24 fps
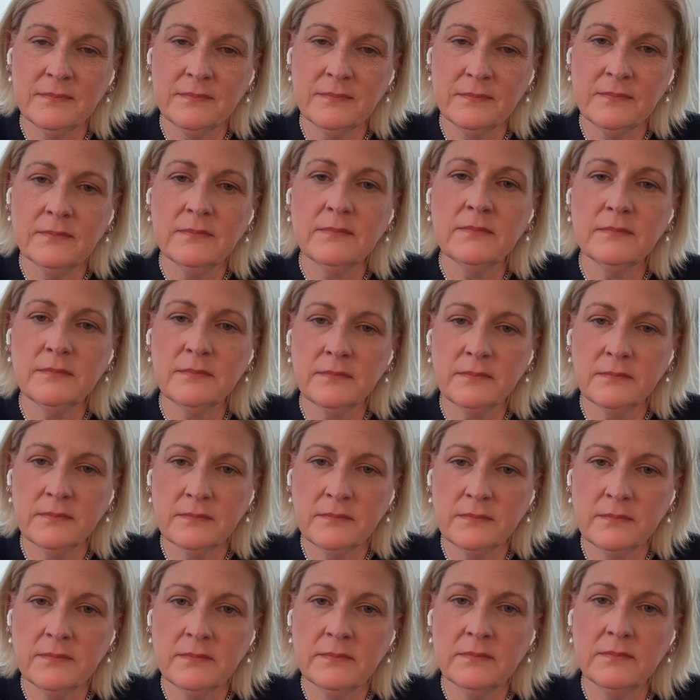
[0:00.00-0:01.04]

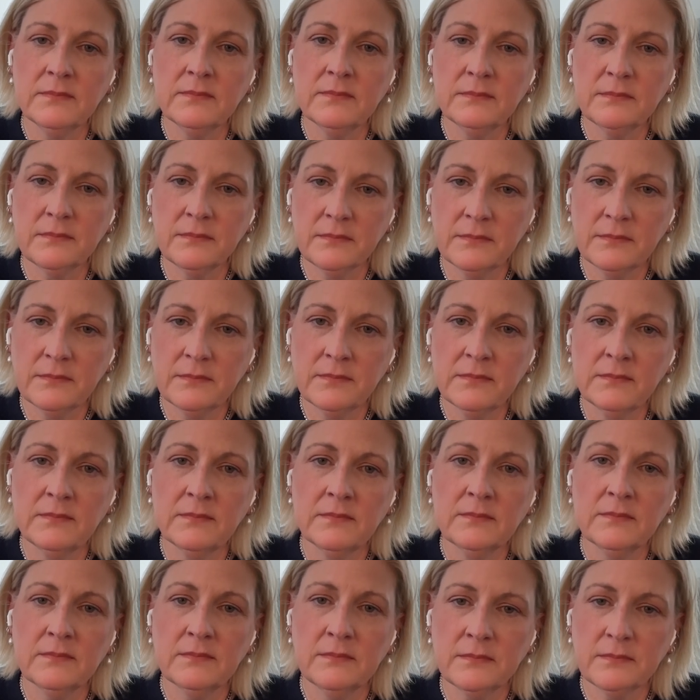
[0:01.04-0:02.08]

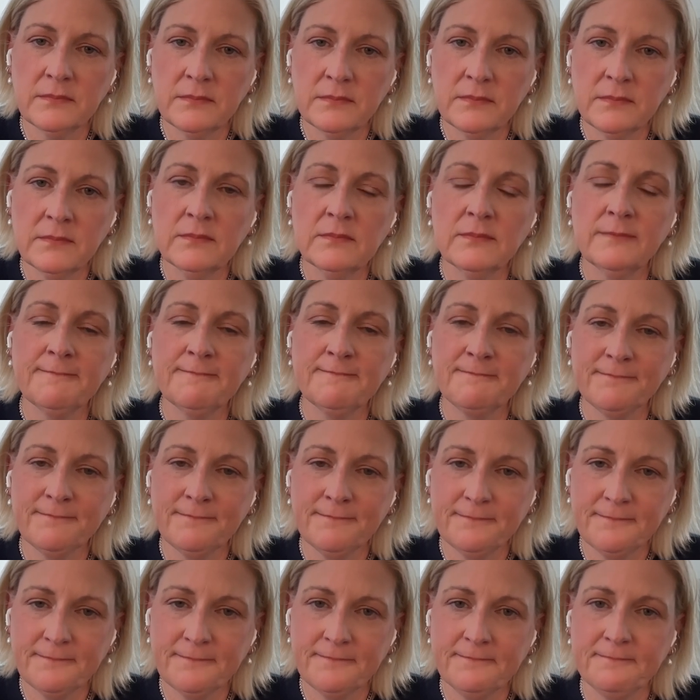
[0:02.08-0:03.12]

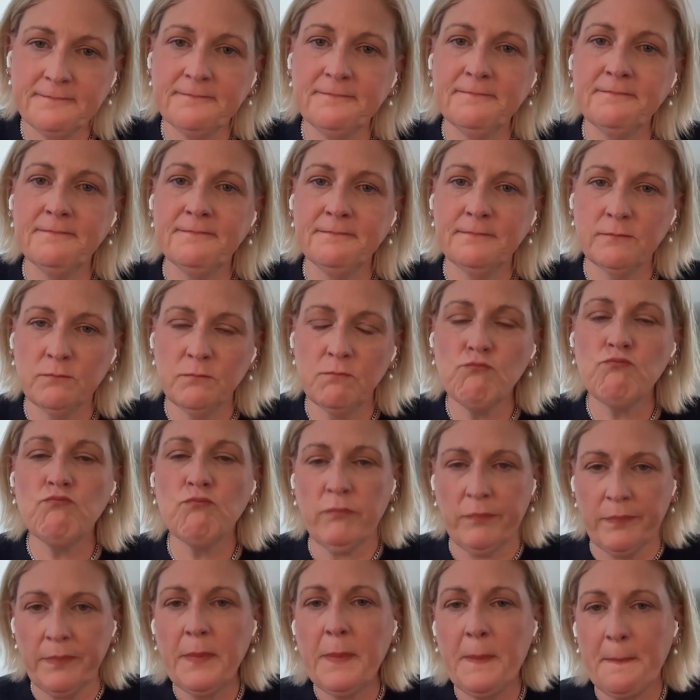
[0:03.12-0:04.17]

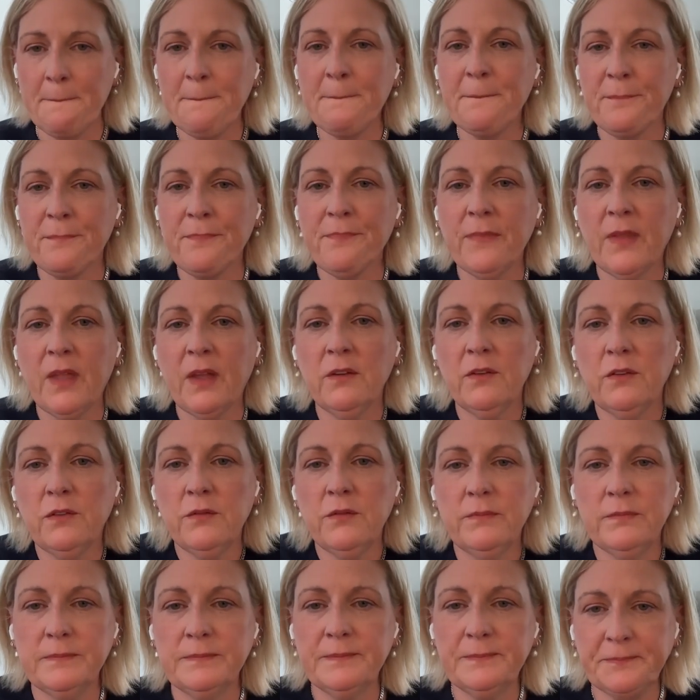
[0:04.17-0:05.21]

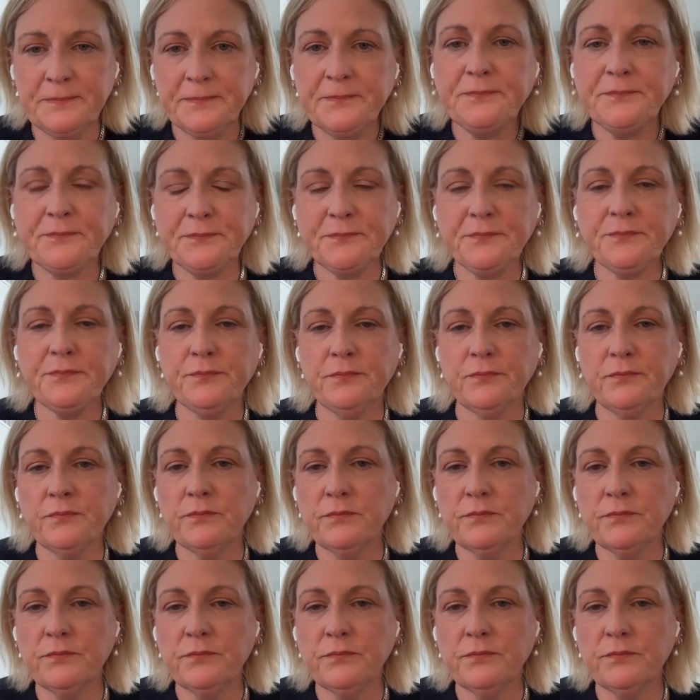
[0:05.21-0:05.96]
[no speech]